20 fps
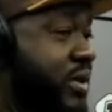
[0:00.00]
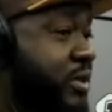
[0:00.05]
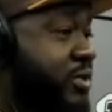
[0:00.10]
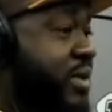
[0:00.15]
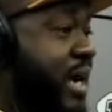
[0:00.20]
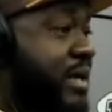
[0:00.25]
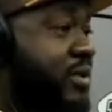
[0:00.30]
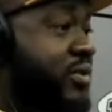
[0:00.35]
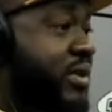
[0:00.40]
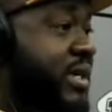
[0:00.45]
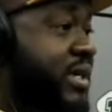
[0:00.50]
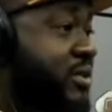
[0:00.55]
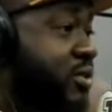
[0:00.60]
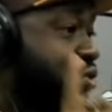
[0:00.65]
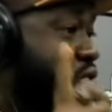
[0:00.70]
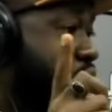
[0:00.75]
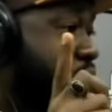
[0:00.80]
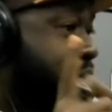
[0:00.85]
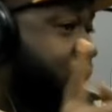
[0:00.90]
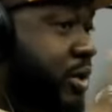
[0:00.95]
he tried to kiss
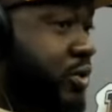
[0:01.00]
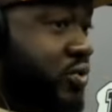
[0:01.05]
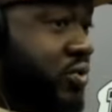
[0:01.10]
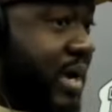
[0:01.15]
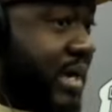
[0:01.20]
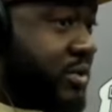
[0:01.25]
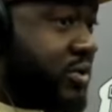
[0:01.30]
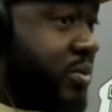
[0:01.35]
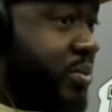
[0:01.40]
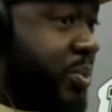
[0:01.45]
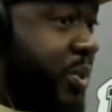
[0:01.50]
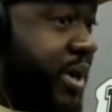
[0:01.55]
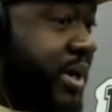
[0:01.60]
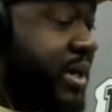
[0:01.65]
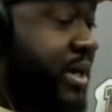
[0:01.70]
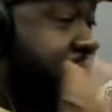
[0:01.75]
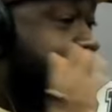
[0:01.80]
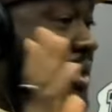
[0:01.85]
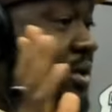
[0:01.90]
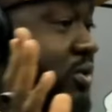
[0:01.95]
Stoneboy too at some point.
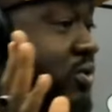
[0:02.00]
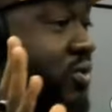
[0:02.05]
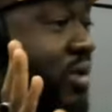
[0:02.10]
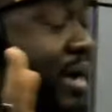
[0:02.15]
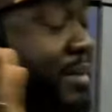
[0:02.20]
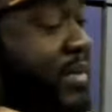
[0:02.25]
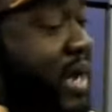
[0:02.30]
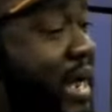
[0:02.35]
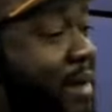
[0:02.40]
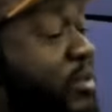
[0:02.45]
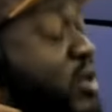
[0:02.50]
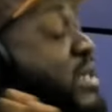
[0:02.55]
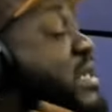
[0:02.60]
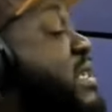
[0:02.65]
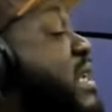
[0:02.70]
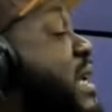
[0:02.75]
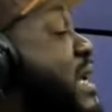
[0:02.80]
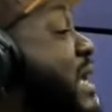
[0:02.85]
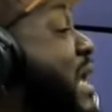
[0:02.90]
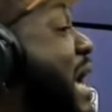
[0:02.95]
So I'm not
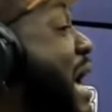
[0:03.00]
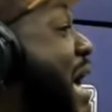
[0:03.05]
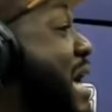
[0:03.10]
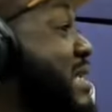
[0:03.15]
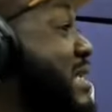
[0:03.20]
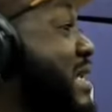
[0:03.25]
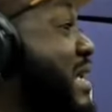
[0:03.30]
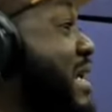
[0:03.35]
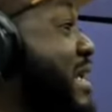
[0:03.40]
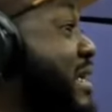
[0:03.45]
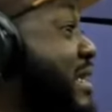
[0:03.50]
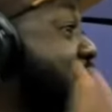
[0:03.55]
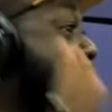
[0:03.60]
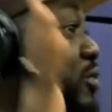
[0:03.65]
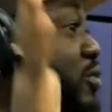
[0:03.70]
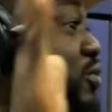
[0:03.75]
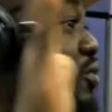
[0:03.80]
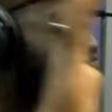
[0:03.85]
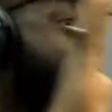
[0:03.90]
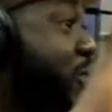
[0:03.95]
saying it has anything to do